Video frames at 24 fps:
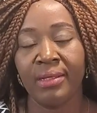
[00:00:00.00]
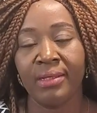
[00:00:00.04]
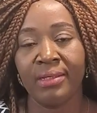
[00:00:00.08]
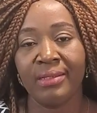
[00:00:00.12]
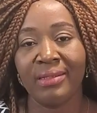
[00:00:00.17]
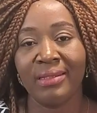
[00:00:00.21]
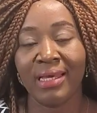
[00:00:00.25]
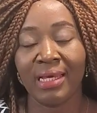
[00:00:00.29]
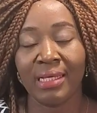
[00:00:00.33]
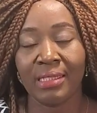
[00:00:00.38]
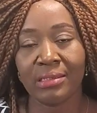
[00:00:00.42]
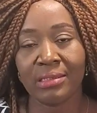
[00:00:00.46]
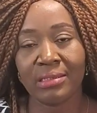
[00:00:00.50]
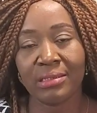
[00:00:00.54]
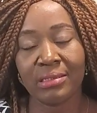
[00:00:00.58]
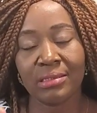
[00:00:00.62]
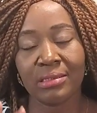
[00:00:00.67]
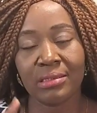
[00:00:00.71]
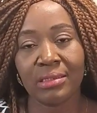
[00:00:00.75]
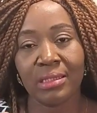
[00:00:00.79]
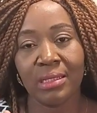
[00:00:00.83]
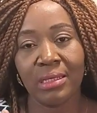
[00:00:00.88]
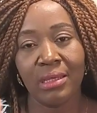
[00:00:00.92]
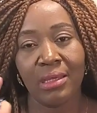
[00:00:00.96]

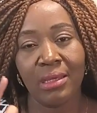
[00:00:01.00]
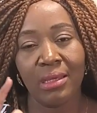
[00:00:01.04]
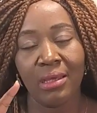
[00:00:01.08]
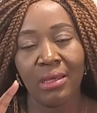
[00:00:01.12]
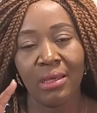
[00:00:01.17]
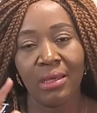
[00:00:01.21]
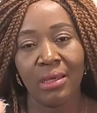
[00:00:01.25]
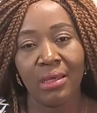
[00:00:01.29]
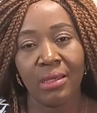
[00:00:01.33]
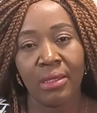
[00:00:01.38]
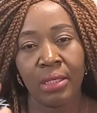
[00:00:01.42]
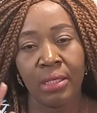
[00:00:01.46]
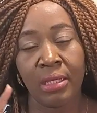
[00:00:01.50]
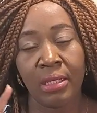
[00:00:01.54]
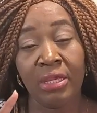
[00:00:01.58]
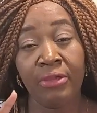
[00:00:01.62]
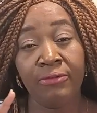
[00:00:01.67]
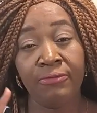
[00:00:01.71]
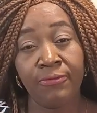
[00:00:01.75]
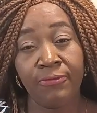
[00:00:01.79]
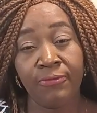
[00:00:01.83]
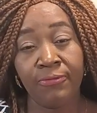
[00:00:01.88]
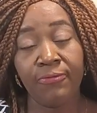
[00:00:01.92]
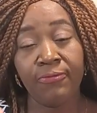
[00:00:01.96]
That's
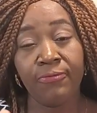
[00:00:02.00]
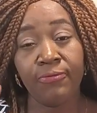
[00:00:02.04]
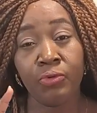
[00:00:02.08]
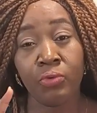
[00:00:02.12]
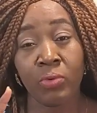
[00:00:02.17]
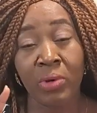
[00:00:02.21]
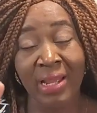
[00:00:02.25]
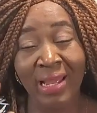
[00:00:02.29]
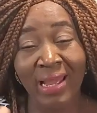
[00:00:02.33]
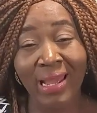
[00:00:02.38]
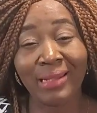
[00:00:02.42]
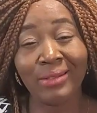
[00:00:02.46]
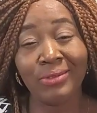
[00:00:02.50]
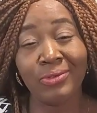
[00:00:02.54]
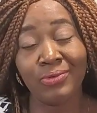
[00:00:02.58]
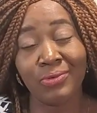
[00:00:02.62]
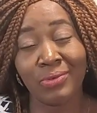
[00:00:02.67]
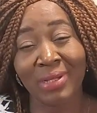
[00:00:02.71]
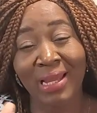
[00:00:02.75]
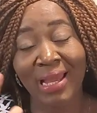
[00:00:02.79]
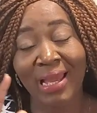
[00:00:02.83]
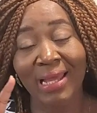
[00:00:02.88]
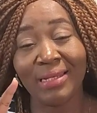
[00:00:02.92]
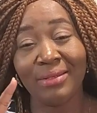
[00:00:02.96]
if you
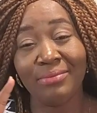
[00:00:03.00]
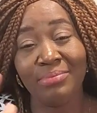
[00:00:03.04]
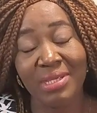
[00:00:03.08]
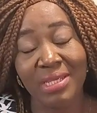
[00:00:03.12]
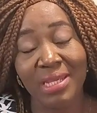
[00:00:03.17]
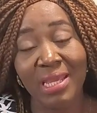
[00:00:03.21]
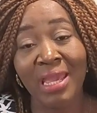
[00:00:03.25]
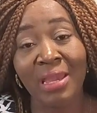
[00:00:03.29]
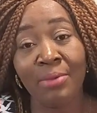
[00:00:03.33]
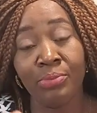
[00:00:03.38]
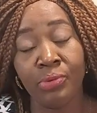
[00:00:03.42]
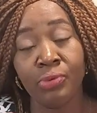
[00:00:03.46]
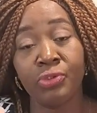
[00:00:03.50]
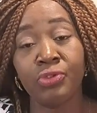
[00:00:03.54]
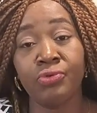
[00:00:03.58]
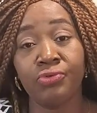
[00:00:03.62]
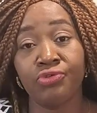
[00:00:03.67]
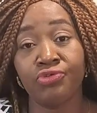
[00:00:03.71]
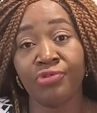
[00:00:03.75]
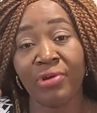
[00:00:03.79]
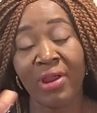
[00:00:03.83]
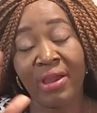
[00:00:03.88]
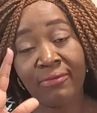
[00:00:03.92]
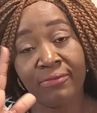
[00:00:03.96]
can be able to
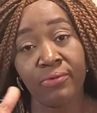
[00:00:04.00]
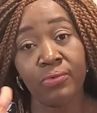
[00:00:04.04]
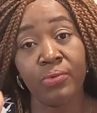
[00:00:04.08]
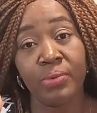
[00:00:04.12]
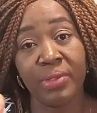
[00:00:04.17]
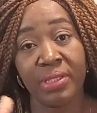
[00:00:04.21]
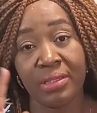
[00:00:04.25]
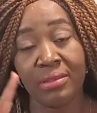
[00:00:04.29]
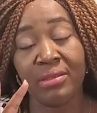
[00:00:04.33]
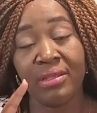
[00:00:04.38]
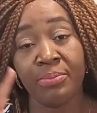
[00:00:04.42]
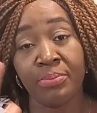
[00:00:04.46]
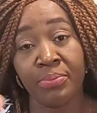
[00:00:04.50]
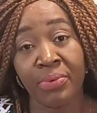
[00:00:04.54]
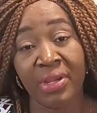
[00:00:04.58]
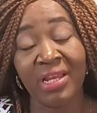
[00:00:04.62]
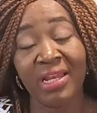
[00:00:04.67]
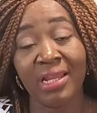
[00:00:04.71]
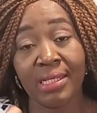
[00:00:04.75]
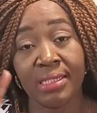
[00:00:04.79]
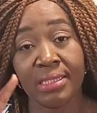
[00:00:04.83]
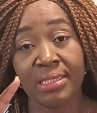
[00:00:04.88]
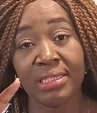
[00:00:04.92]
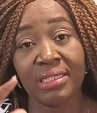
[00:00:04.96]
travel with the
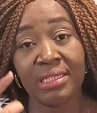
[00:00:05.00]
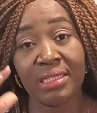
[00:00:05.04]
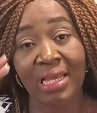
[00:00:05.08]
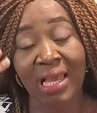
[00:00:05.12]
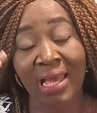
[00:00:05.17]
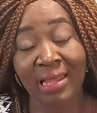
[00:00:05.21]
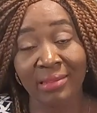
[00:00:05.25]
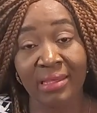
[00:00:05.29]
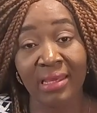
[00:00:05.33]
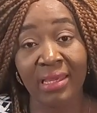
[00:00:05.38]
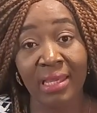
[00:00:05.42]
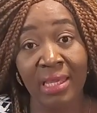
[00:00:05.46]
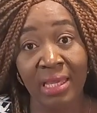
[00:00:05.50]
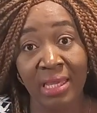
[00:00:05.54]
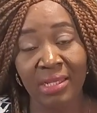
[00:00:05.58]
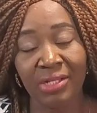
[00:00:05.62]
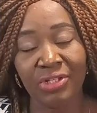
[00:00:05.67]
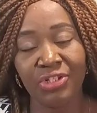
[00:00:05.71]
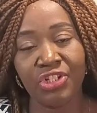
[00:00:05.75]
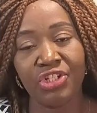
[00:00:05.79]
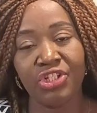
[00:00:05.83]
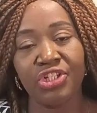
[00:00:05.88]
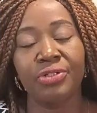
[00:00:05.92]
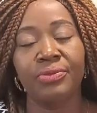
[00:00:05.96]
pregnancy at the
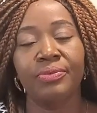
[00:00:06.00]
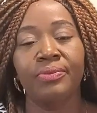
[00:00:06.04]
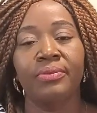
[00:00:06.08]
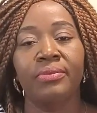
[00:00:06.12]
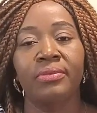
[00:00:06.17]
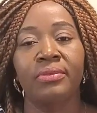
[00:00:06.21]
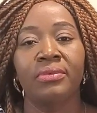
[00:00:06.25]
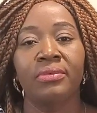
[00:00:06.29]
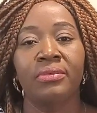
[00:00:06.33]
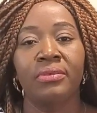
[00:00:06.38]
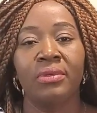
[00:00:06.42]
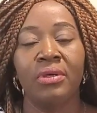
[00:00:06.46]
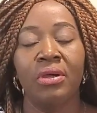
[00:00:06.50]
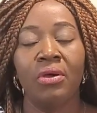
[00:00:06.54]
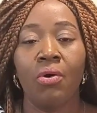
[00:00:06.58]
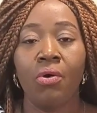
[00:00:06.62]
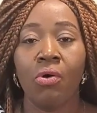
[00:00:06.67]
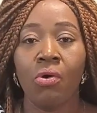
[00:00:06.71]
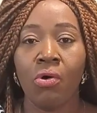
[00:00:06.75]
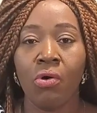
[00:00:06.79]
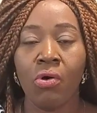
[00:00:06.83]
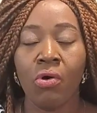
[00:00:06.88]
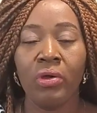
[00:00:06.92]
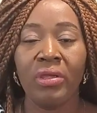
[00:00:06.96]
age,
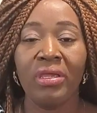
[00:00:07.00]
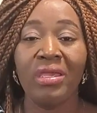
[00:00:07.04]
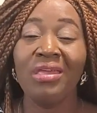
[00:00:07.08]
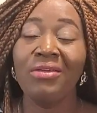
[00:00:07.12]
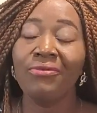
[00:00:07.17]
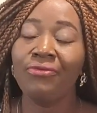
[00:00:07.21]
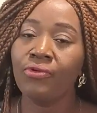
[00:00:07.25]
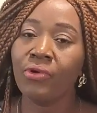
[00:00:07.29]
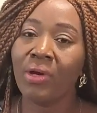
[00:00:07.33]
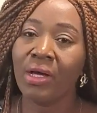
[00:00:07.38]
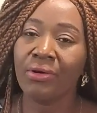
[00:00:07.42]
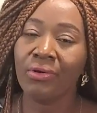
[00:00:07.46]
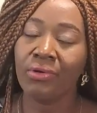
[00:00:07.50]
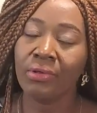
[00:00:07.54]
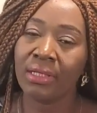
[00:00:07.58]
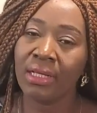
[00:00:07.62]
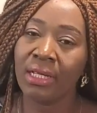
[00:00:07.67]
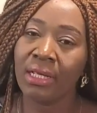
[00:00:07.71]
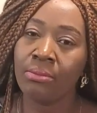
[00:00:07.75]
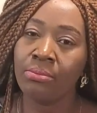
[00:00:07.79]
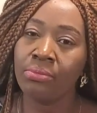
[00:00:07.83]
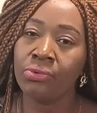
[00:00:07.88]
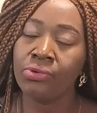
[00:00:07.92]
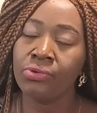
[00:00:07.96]
or if you are not
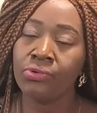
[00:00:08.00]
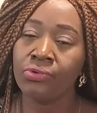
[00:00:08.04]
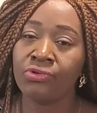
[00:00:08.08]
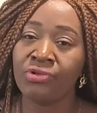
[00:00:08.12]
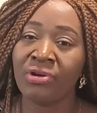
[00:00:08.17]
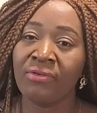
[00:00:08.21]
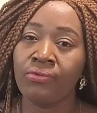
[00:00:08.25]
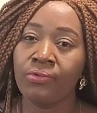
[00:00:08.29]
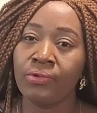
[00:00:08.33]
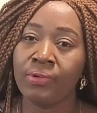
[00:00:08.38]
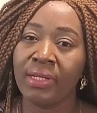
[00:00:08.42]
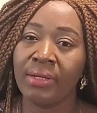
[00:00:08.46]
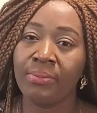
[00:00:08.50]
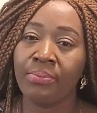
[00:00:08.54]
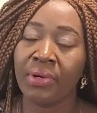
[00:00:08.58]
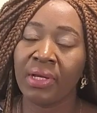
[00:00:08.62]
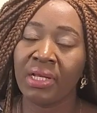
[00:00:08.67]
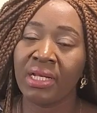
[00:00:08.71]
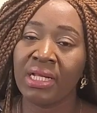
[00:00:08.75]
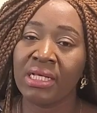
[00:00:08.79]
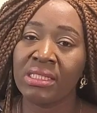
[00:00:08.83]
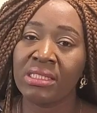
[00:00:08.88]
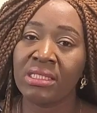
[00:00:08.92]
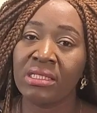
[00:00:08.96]
able to travel with the
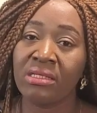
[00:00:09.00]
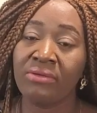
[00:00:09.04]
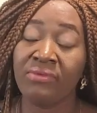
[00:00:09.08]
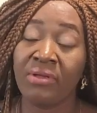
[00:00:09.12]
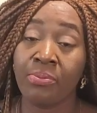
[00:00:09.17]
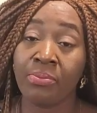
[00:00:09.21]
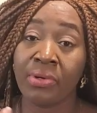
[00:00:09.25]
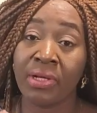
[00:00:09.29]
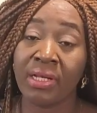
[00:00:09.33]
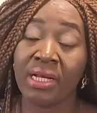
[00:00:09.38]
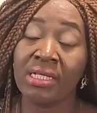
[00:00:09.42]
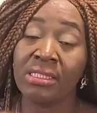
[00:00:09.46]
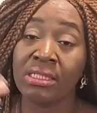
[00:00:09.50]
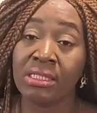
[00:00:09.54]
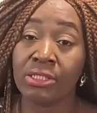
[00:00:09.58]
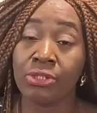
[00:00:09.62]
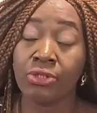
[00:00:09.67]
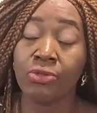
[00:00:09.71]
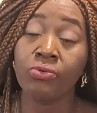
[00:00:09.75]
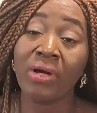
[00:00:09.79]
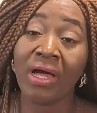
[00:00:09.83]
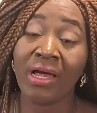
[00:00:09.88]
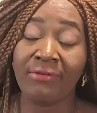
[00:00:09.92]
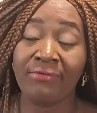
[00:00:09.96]
pregnancy, if the pregnancy is
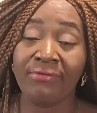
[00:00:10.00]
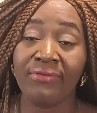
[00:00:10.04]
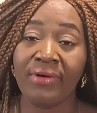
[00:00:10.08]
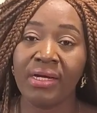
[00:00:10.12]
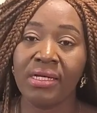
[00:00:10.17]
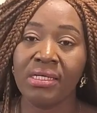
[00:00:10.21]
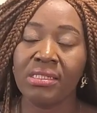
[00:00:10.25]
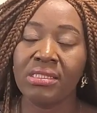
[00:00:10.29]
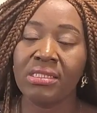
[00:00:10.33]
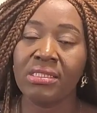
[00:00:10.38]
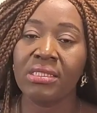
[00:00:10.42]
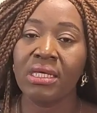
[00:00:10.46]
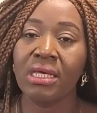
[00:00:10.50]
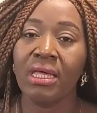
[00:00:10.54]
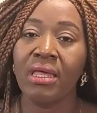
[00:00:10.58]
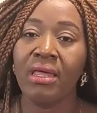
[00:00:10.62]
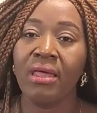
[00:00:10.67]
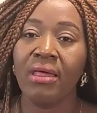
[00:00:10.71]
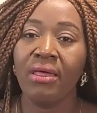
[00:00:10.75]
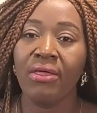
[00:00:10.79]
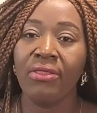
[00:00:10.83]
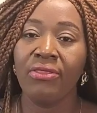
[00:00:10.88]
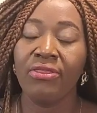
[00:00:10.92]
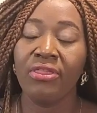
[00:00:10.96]
too advanced,
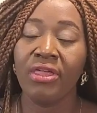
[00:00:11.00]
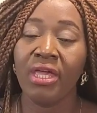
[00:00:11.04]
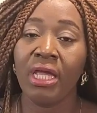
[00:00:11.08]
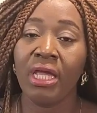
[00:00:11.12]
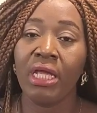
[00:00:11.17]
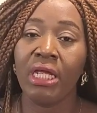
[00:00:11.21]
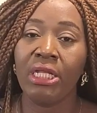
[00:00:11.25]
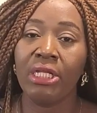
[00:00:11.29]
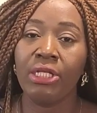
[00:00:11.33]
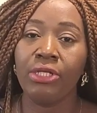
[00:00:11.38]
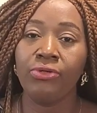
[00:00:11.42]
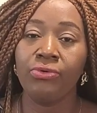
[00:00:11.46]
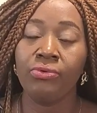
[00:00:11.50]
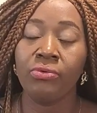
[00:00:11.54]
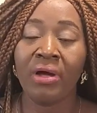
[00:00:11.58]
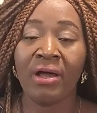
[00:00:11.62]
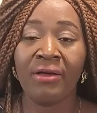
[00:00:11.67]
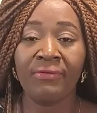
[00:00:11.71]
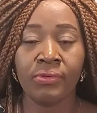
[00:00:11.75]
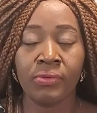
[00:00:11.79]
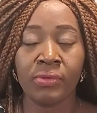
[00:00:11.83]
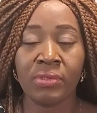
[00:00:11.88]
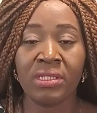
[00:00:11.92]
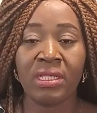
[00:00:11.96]
then you
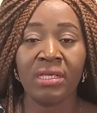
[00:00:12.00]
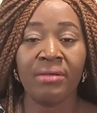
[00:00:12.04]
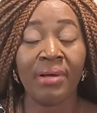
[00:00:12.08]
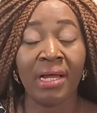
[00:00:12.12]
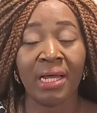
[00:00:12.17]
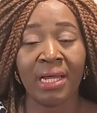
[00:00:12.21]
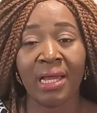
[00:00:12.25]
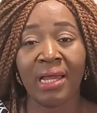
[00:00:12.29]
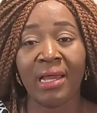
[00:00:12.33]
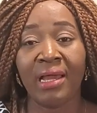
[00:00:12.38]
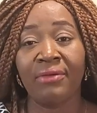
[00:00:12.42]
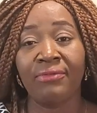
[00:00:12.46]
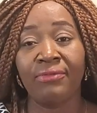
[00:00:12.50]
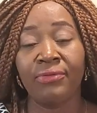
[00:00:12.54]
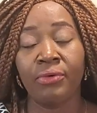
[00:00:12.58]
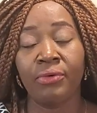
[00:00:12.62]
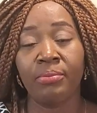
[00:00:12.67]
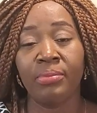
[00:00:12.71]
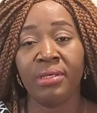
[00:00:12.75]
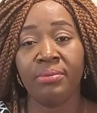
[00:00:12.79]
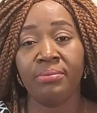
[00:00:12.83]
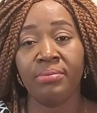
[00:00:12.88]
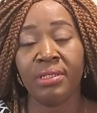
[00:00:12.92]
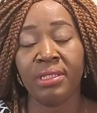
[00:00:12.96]
have to stay back and have your
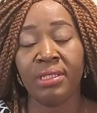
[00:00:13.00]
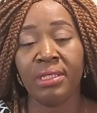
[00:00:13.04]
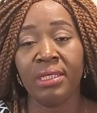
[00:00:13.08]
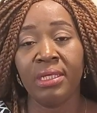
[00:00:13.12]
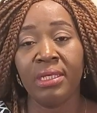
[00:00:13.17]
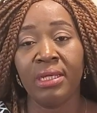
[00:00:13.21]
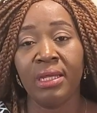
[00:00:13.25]
baby.